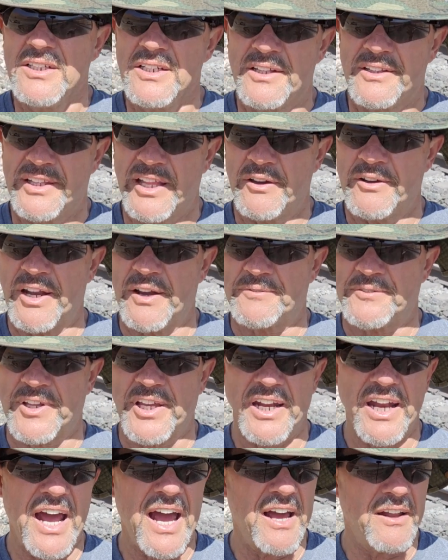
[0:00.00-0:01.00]
They would have to
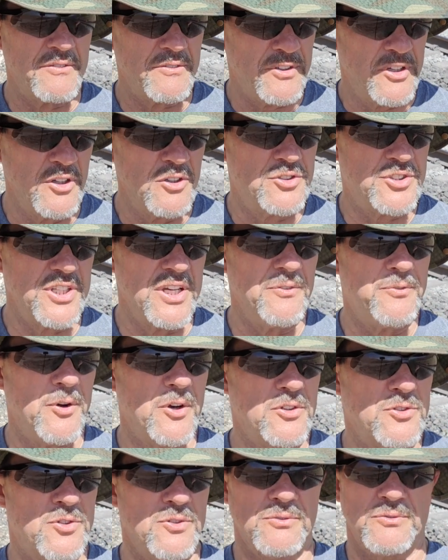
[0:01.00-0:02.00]
get out, go see
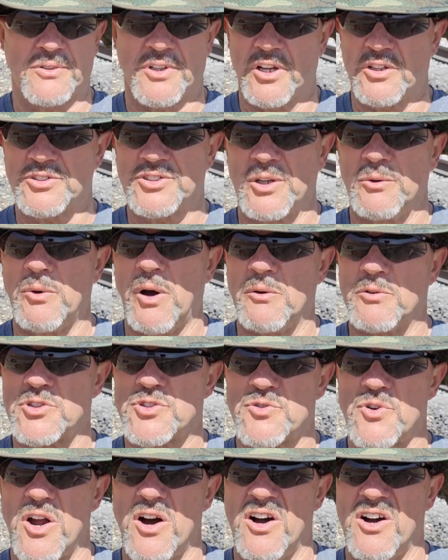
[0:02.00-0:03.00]
what was
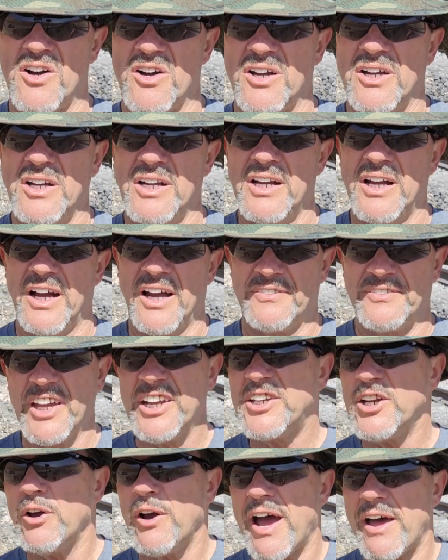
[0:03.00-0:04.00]
wrong. They
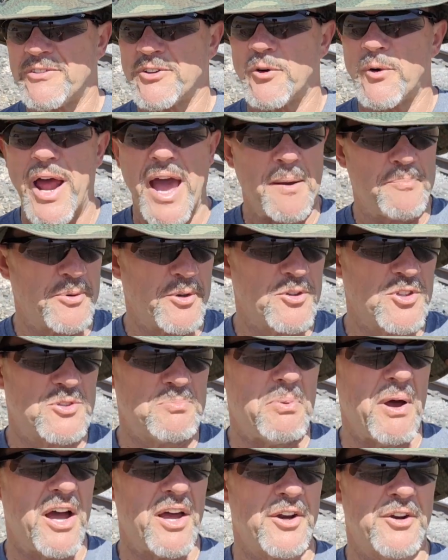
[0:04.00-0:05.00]
do have the rapid
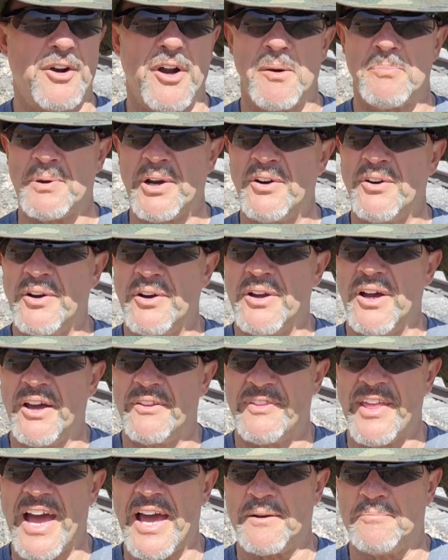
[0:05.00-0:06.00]
responder up here.
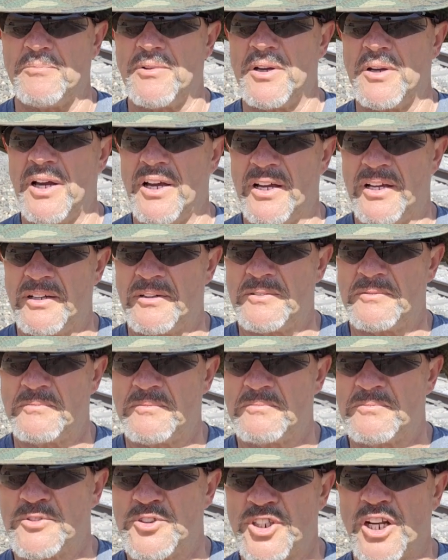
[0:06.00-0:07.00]
That
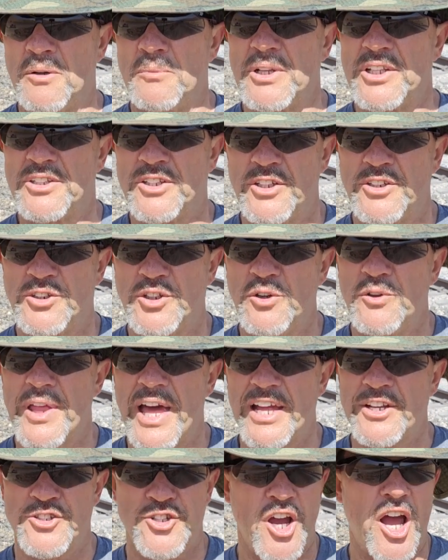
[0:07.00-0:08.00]
gentleman could do
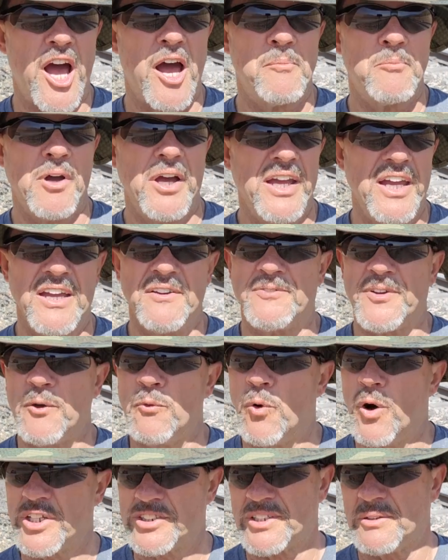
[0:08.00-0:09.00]
that job if he
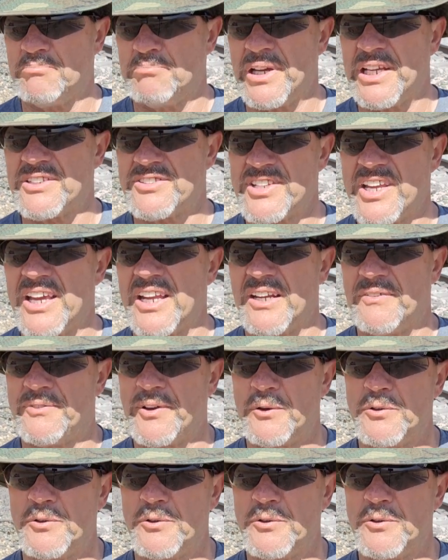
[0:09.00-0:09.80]
wasn't busy and if he